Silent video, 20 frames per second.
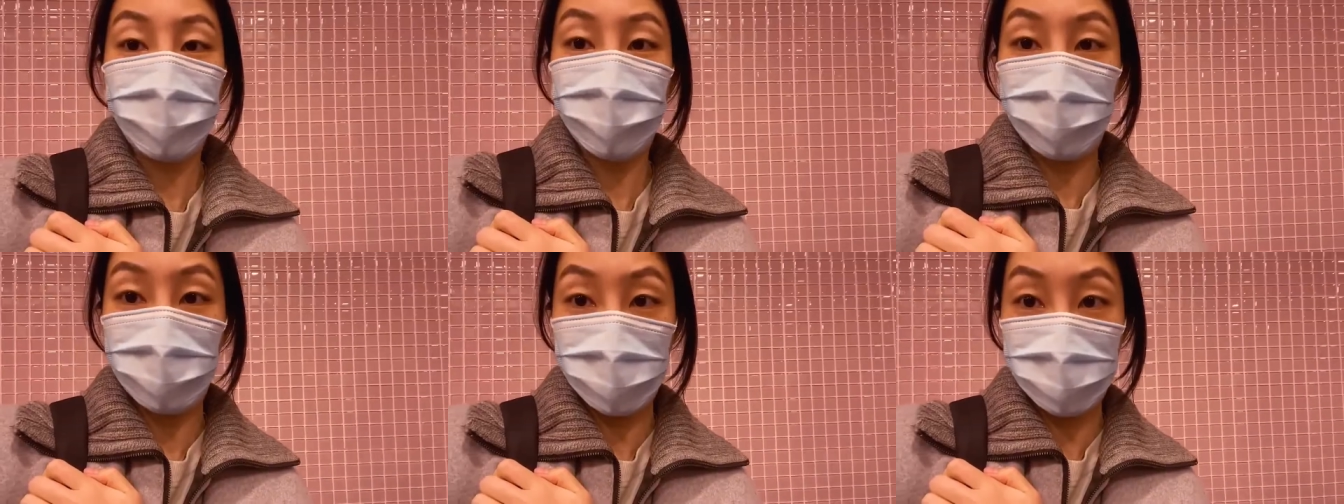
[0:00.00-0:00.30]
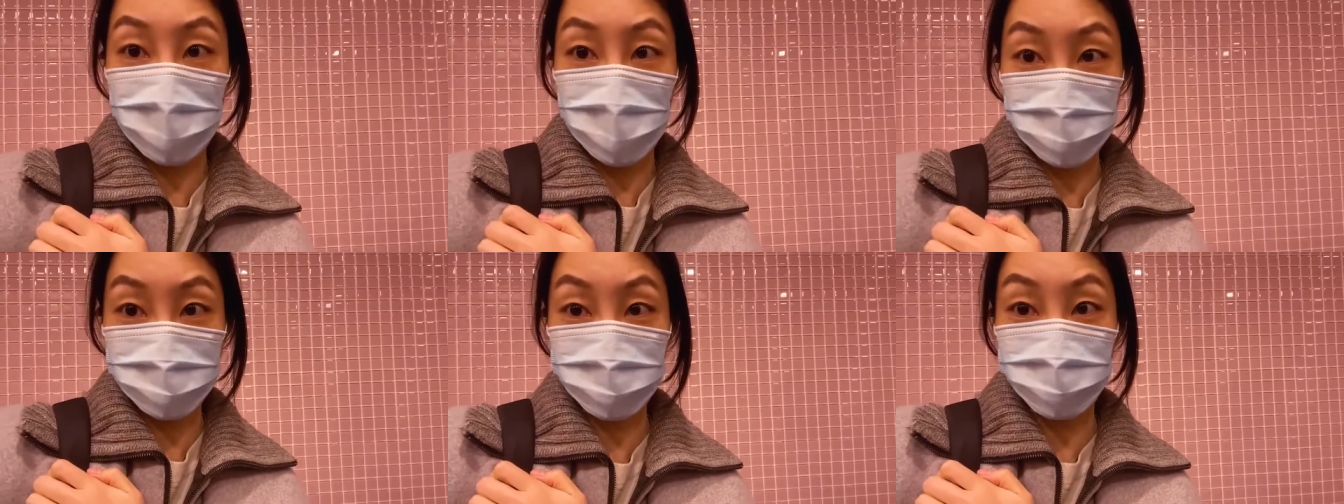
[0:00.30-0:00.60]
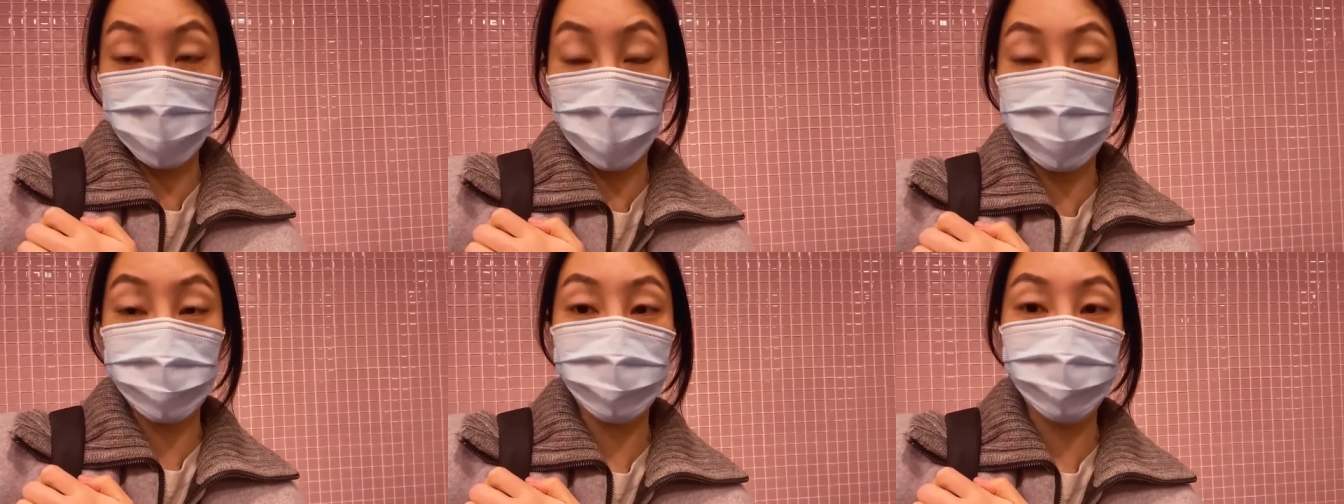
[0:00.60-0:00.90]
Okay guys,
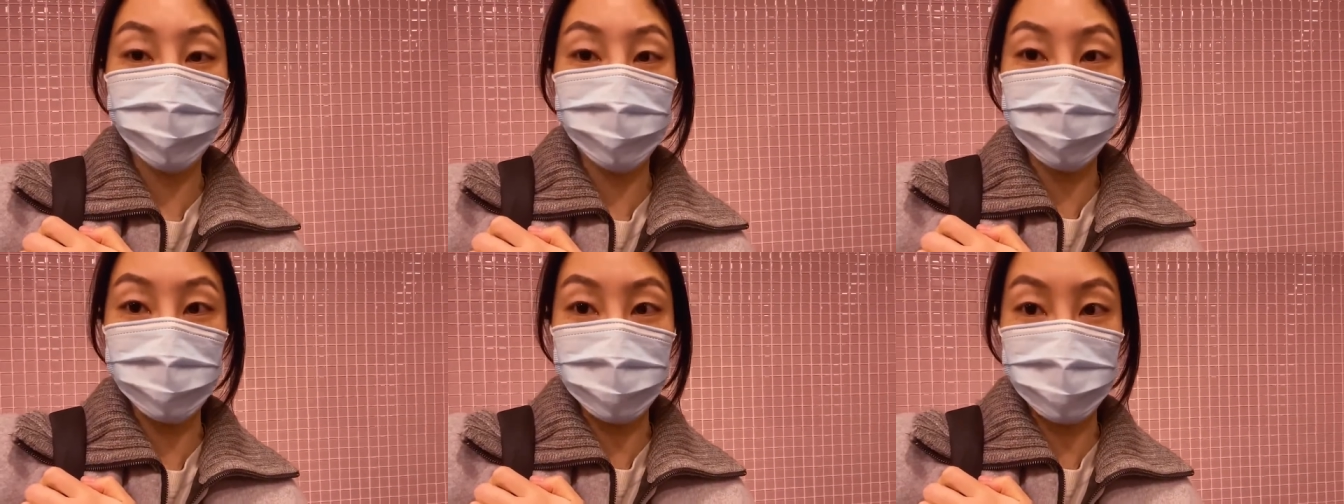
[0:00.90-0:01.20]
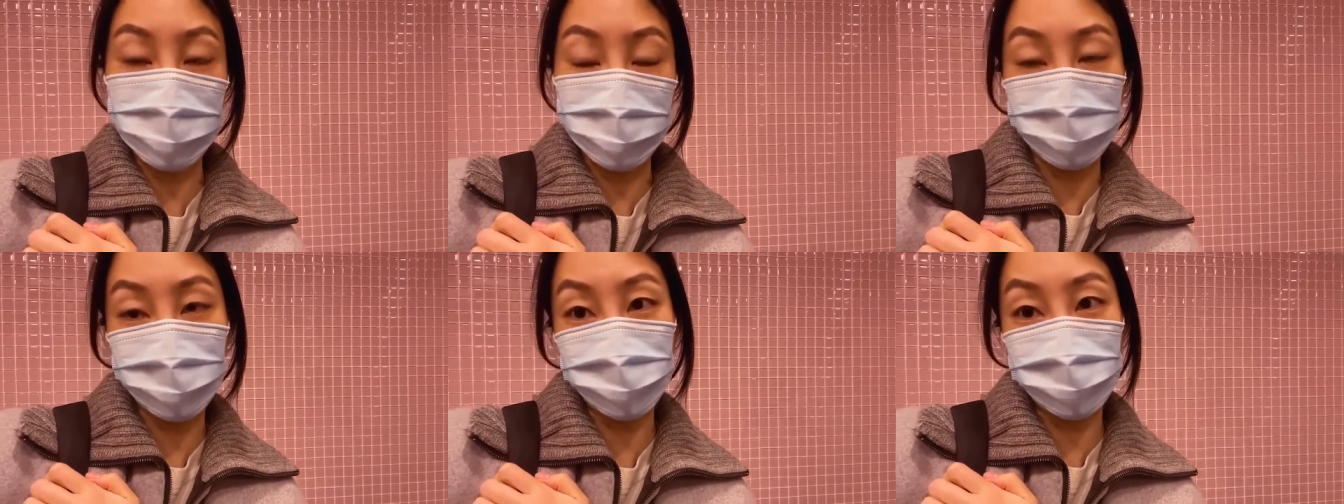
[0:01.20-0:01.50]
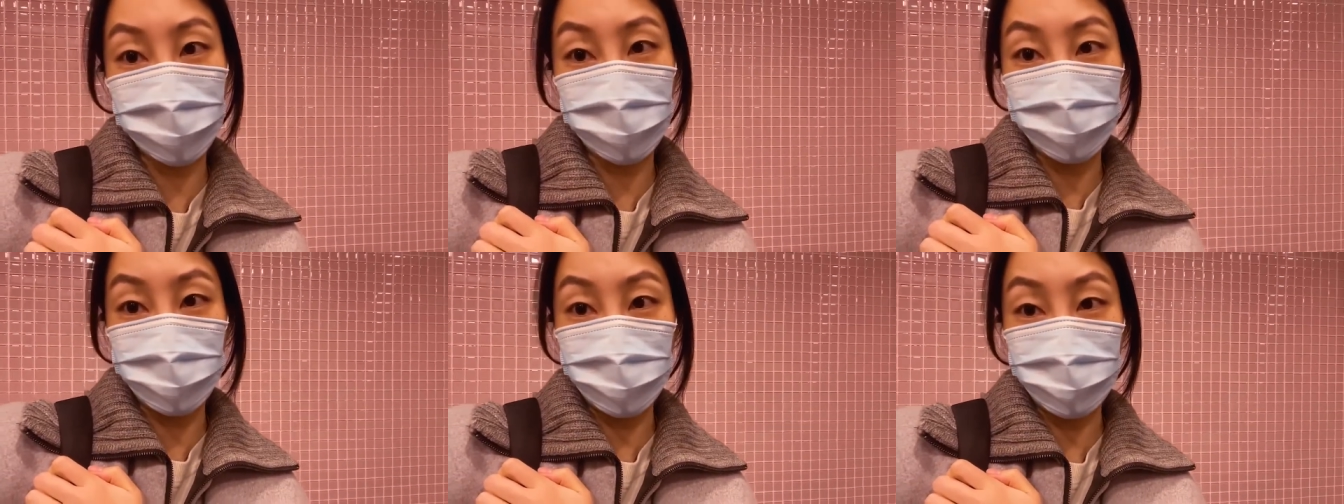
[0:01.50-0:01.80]
so I really need to
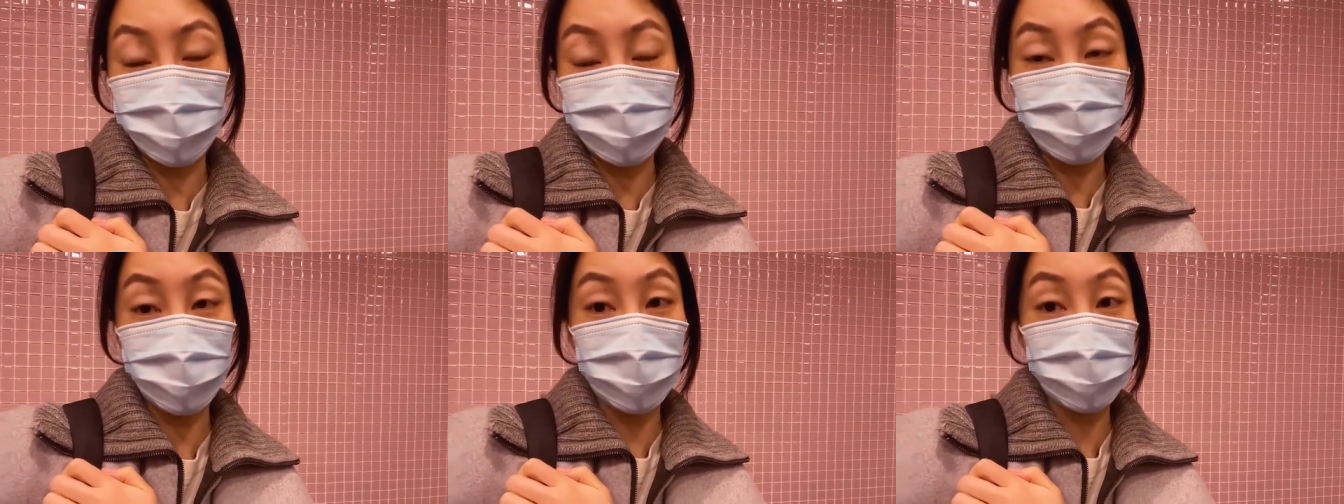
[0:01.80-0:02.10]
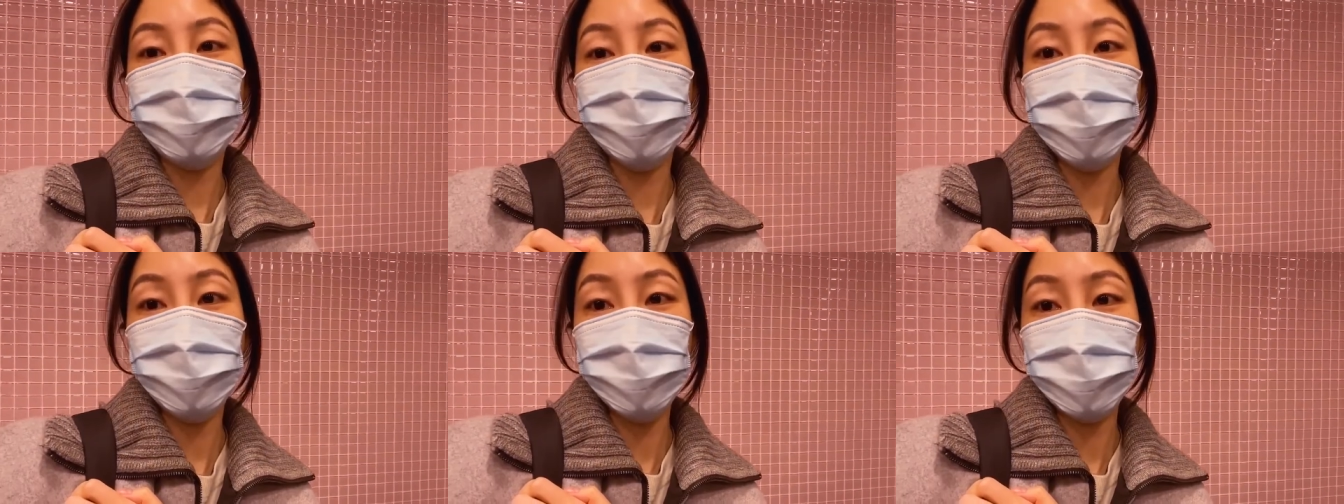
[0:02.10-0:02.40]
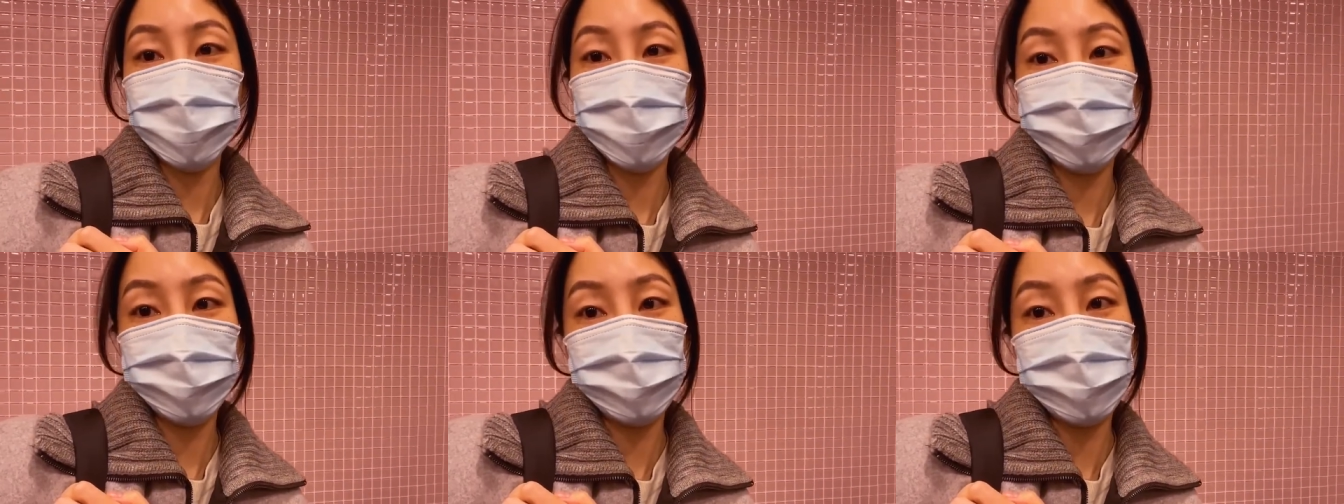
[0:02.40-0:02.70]
show you what
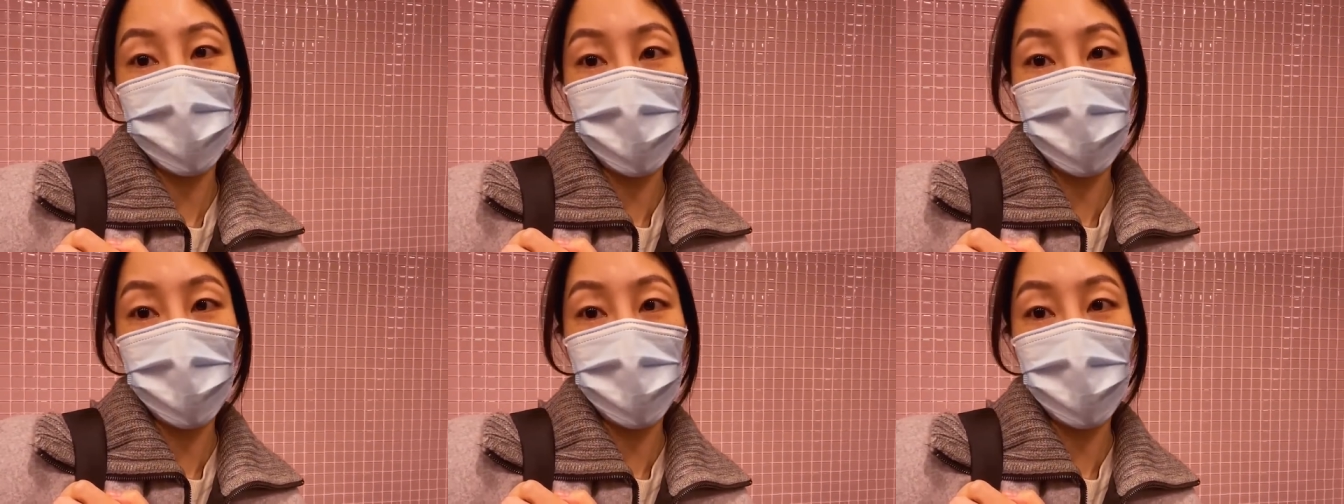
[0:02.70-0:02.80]
Shenzhen